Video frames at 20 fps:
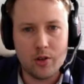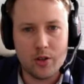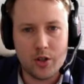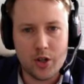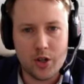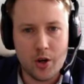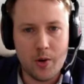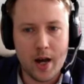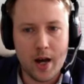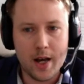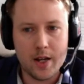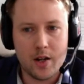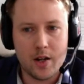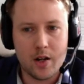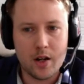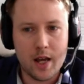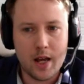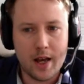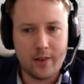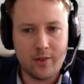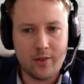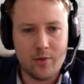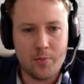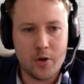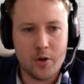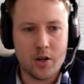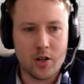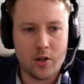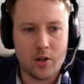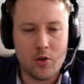Johan
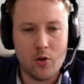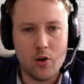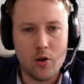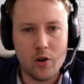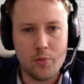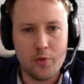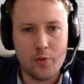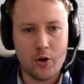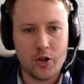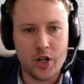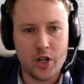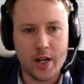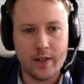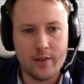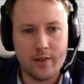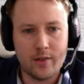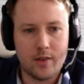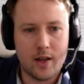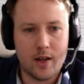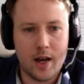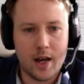Castberg oil project